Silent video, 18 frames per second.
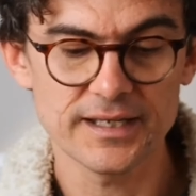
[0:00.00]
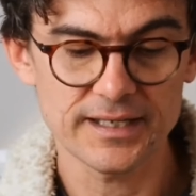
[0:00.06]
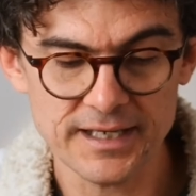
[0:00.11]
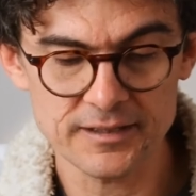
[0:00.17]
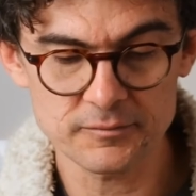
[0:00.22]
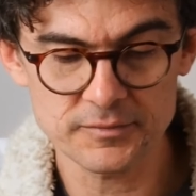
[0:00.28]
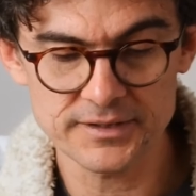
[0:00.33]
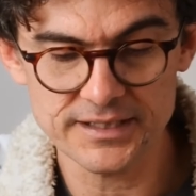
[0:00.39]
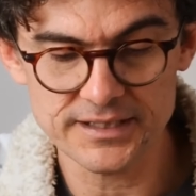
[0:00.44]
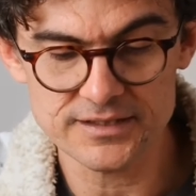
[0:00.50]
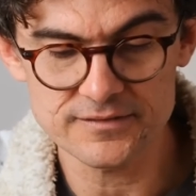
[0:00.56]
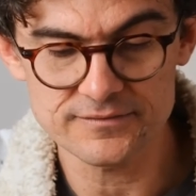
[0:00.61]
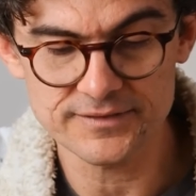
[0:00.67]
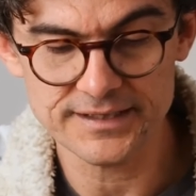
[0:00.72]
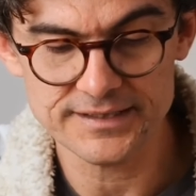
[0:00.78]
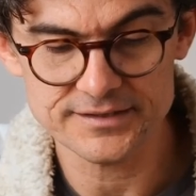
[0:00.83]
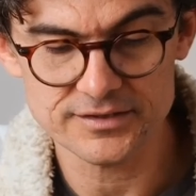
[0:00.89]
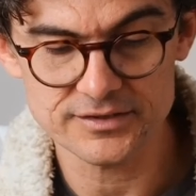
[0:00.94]
Anbernic
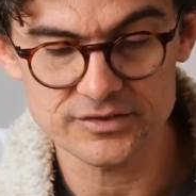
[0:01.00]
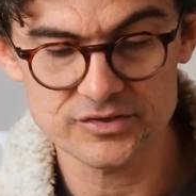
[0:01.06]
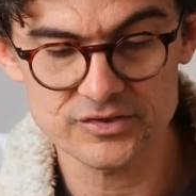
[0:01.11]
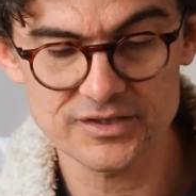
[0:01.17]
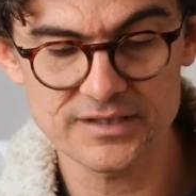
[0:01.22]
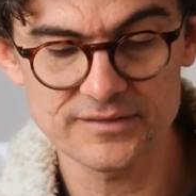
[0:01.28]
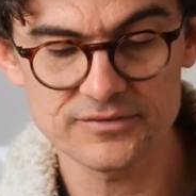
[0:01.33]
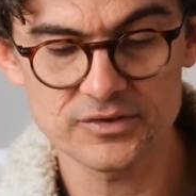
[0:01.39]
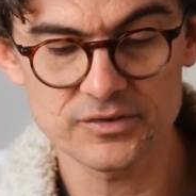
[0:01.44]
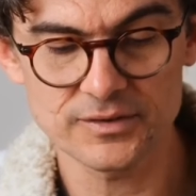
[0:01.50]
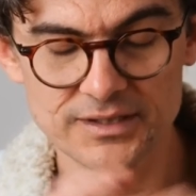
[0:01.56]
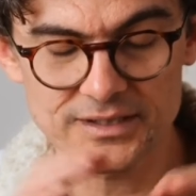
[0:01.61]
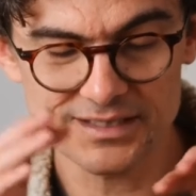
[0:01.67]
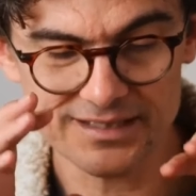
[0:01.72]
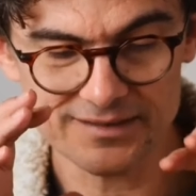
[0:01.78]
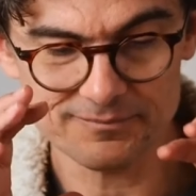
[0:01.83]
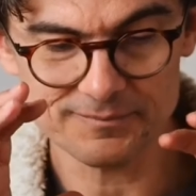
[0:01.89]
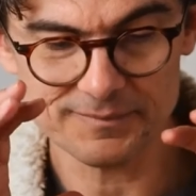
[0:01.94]
devices to give you
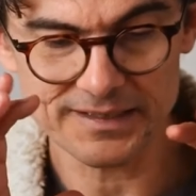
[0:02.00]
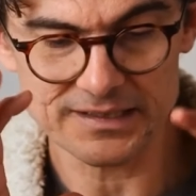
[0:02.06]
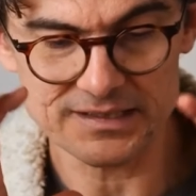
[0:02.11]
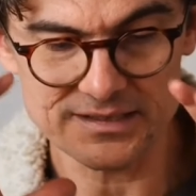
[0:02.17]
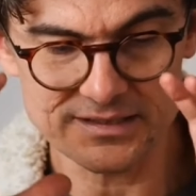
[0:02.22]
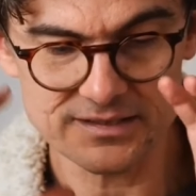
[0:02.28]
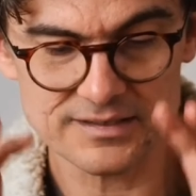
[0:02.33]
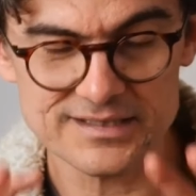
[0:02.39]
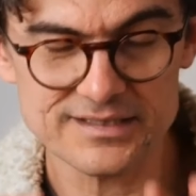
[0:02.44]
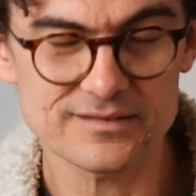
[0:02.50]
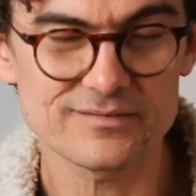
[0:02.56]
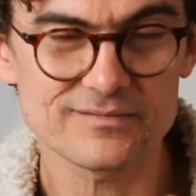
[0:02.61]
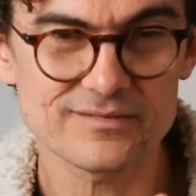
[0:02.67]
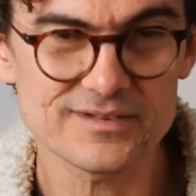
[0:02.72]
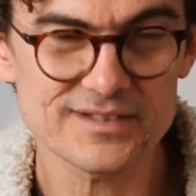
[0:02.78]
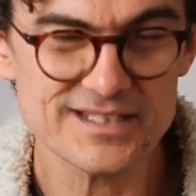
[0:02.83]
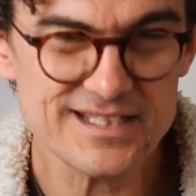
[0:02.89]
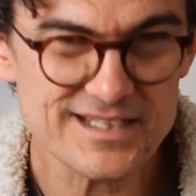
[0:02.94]
a
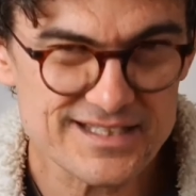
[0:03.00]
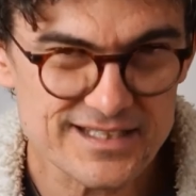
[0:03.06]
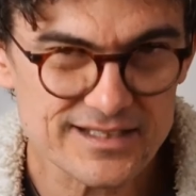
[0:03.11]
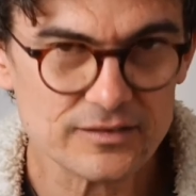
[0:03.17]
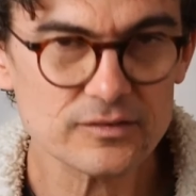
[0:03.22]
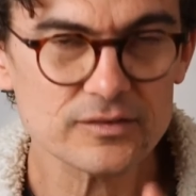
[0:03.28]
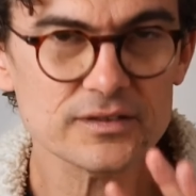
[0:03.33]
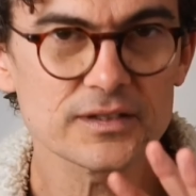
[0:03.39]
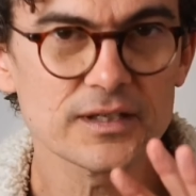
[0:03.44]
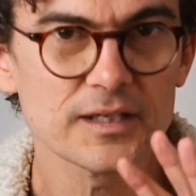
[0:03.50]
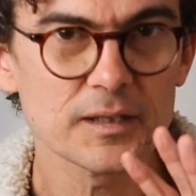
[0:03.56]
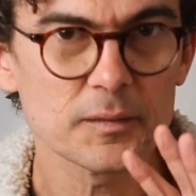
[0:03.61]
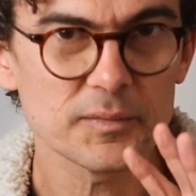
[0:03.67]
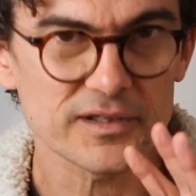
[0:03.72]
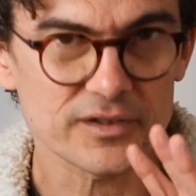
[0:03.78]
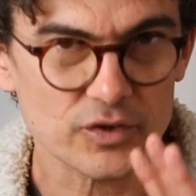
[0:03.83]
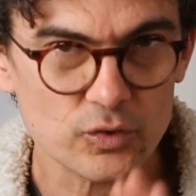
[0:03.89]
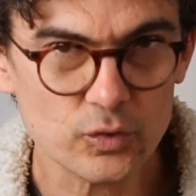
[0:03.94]
detailed
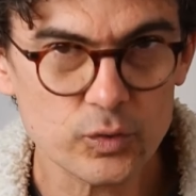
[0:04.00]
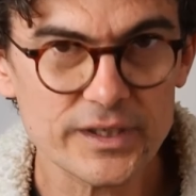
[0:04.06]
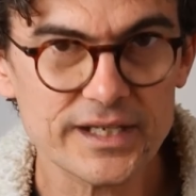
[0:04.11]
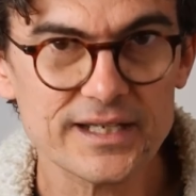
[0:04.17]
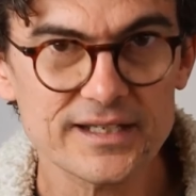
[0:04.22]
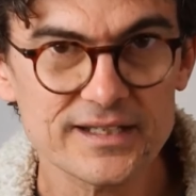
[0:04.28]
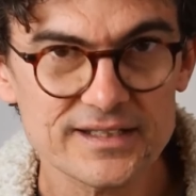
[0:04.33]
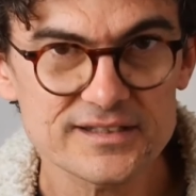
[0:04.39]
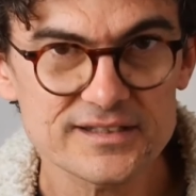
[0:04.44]
but quick